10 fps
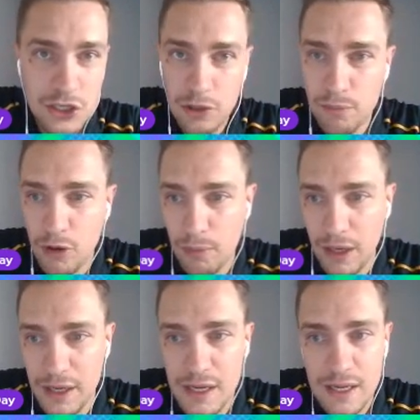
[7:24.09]
You could
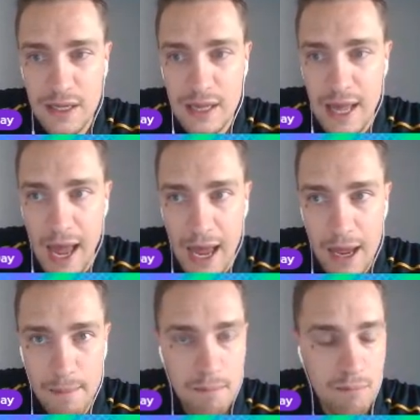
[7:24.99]
probably
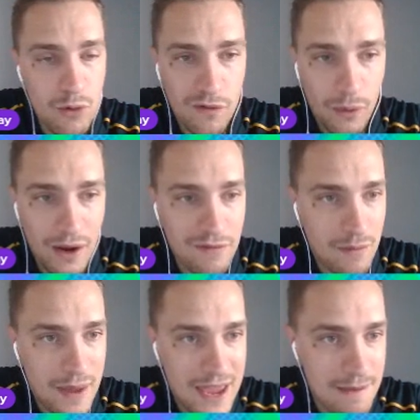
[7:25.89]
move away
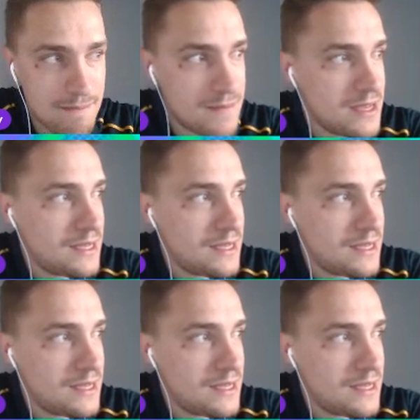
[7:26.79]
from him